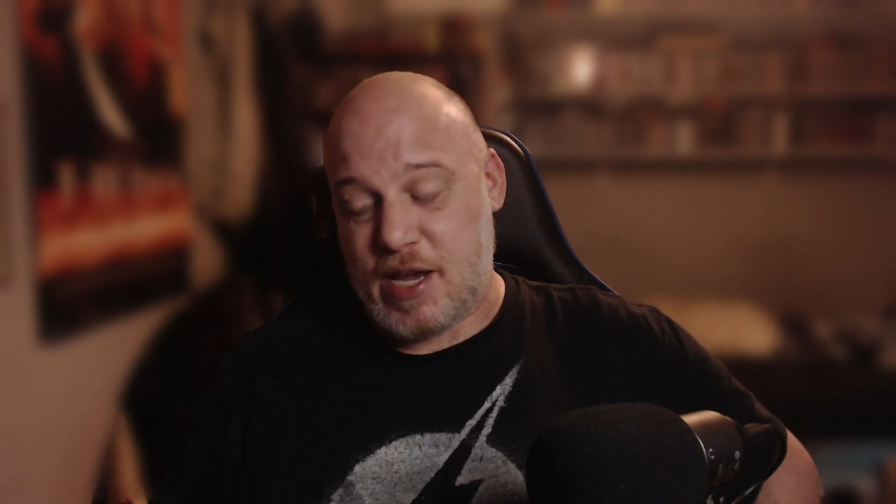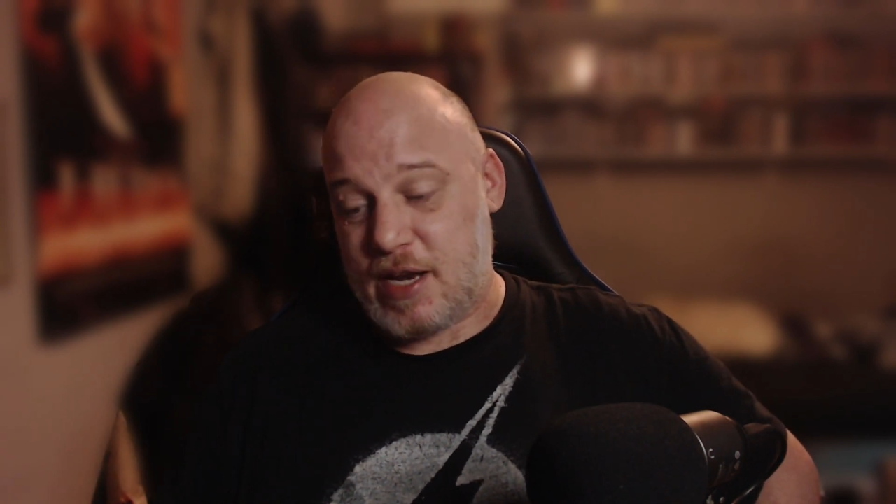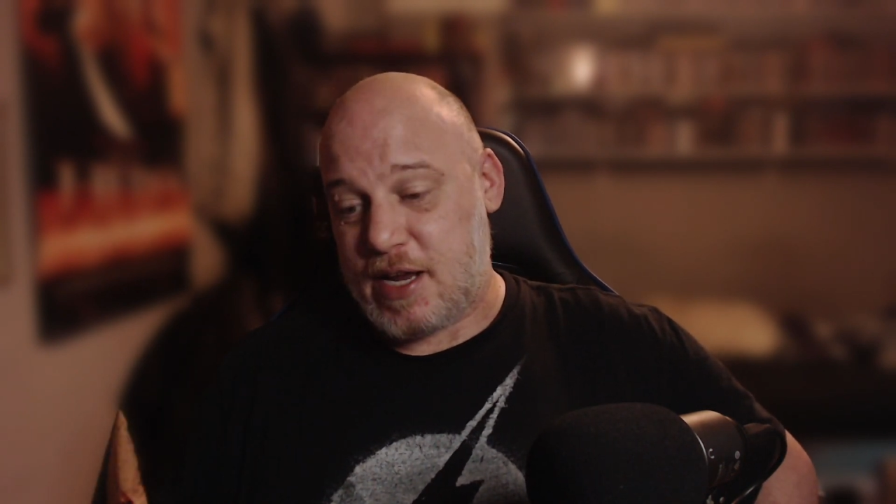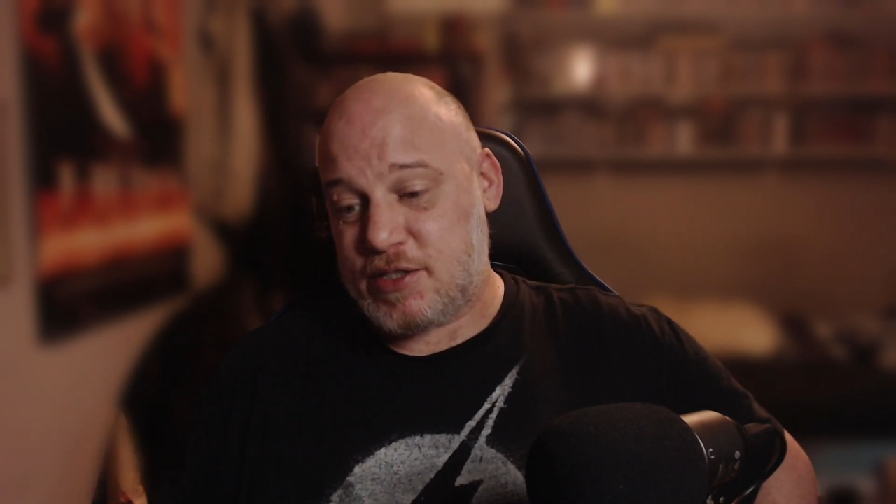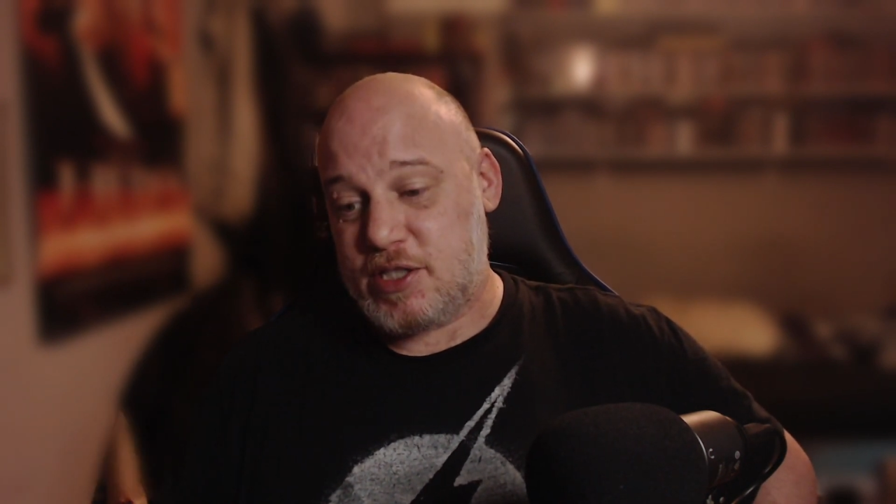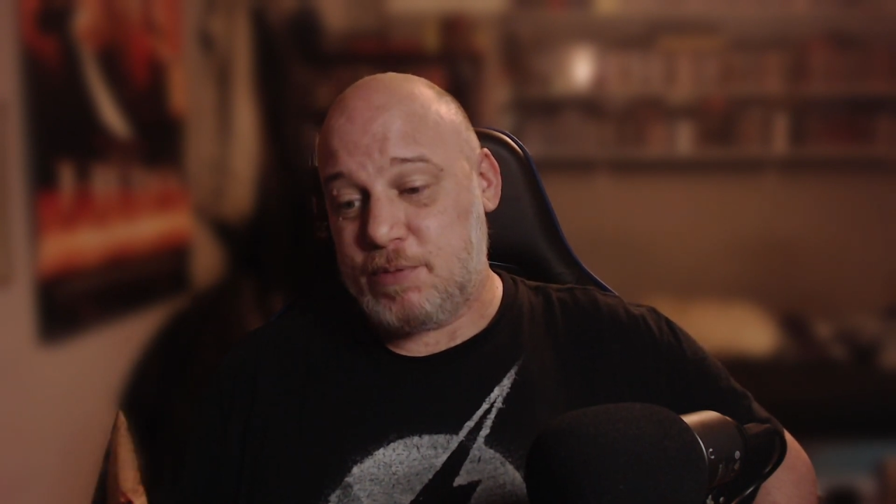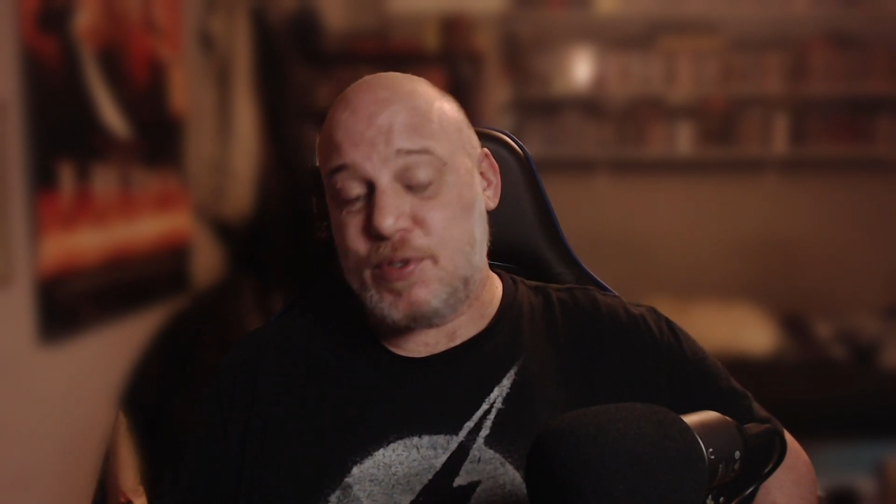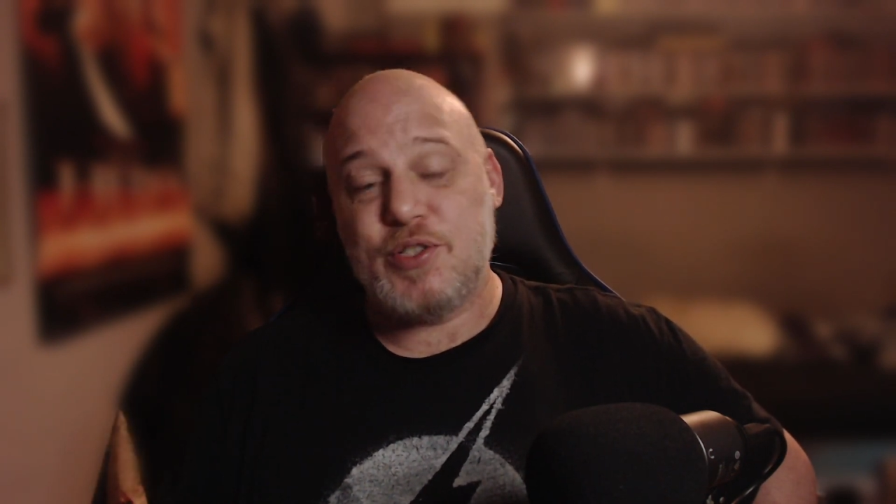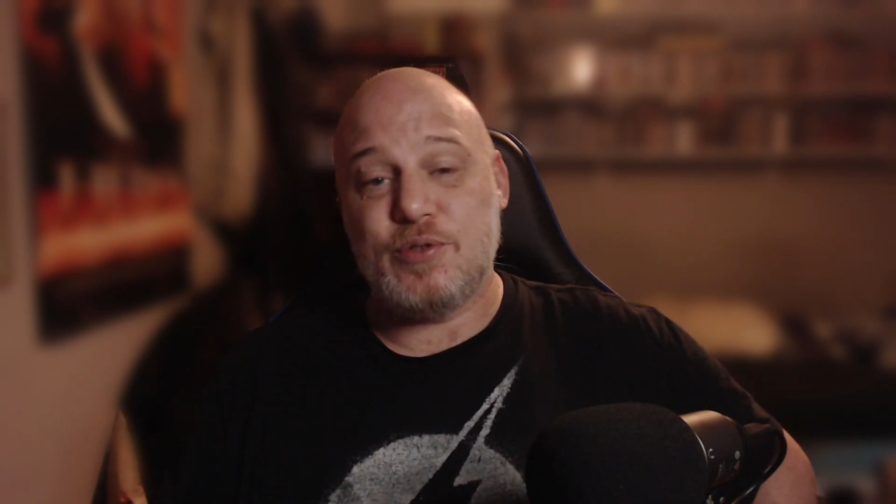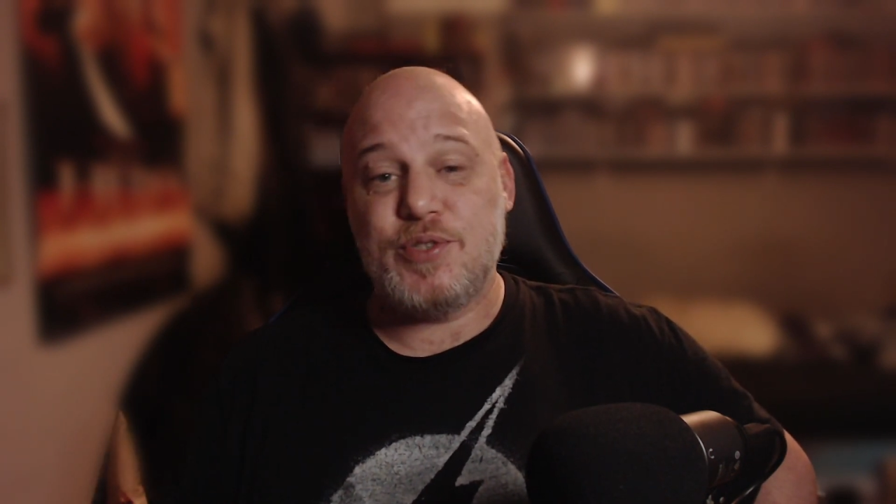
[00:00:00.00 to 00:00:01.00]
and actually
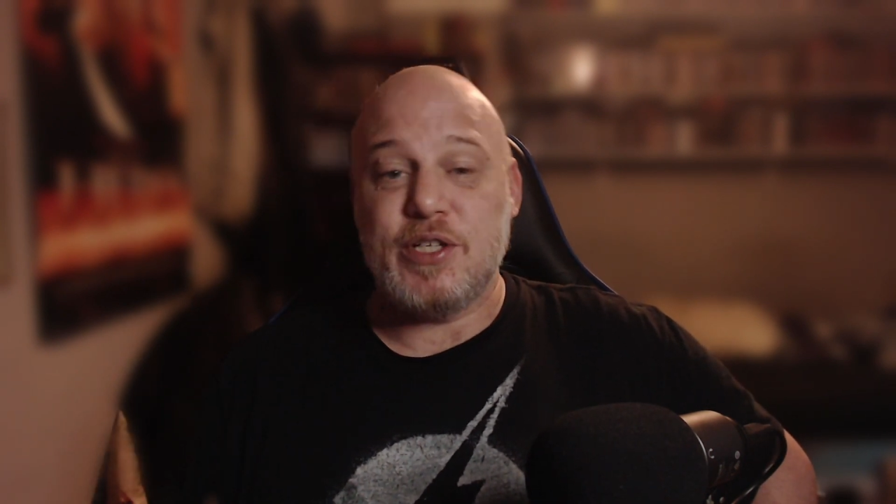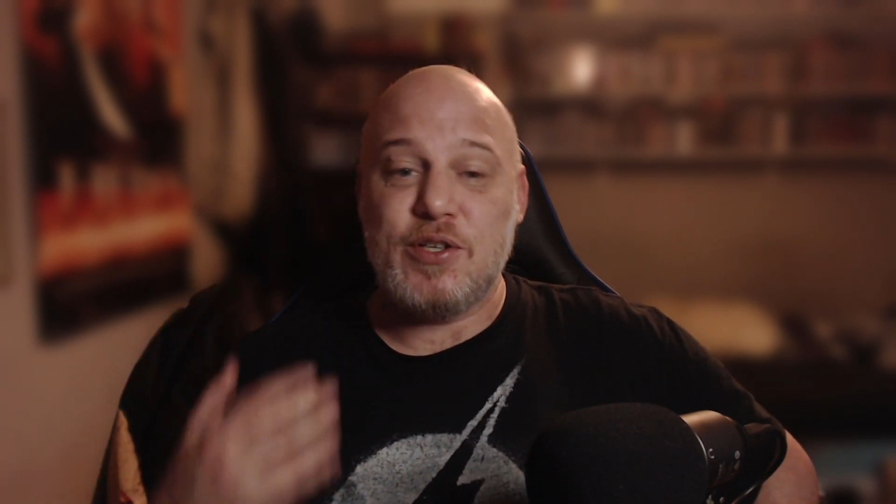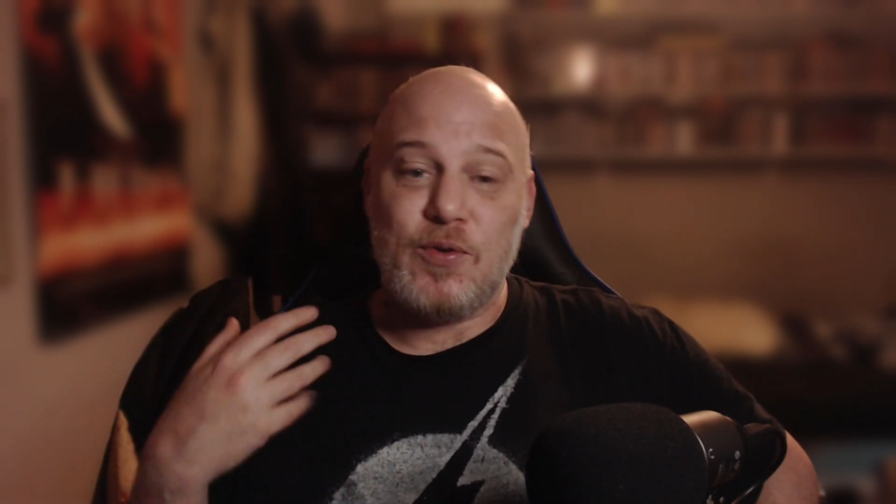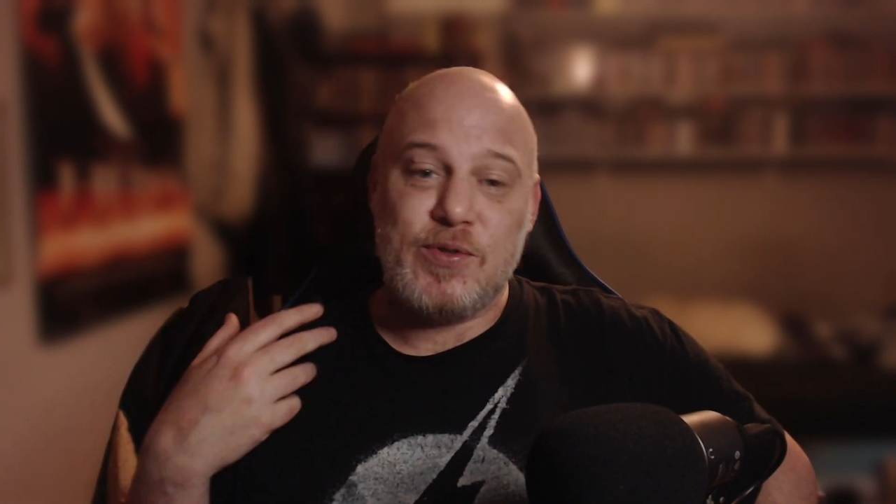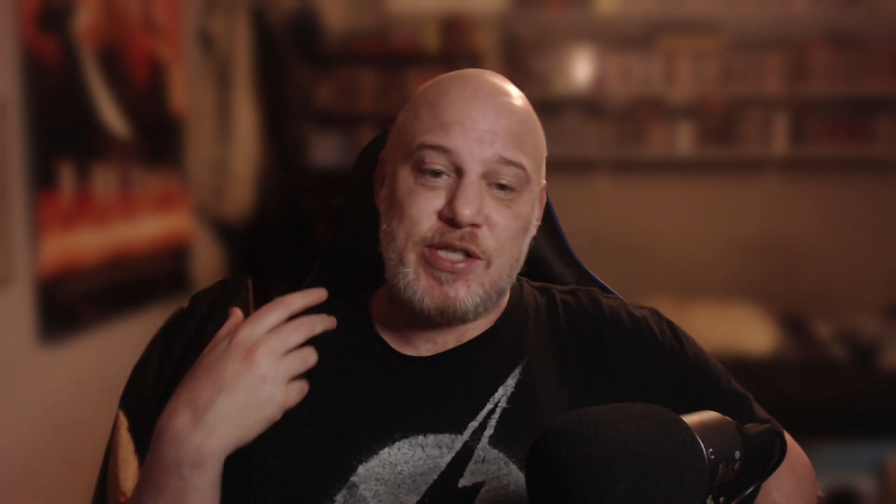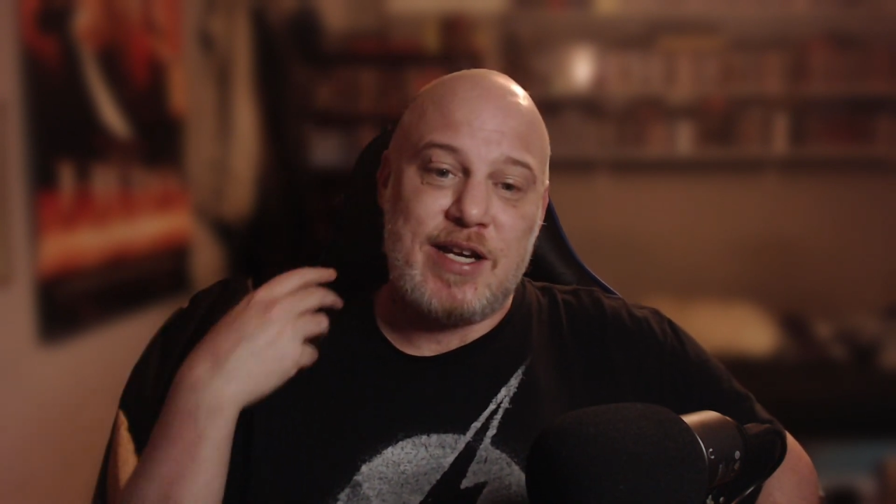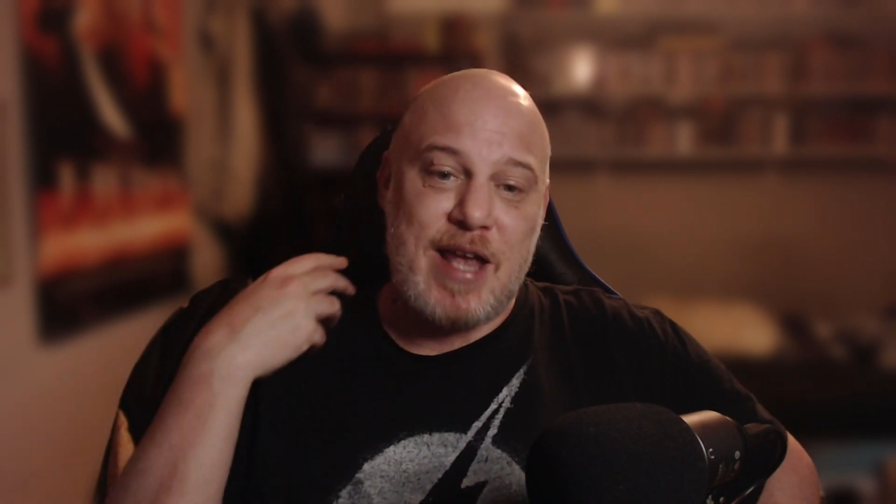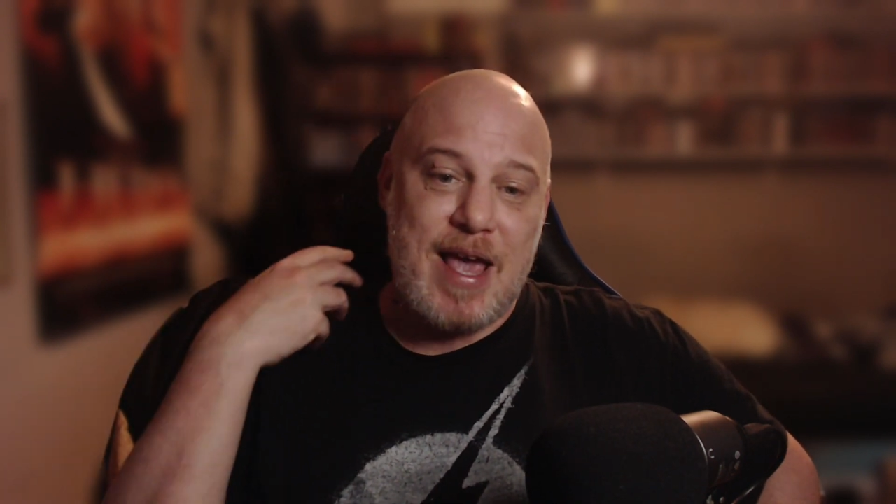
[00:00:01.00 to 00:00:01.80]
producing content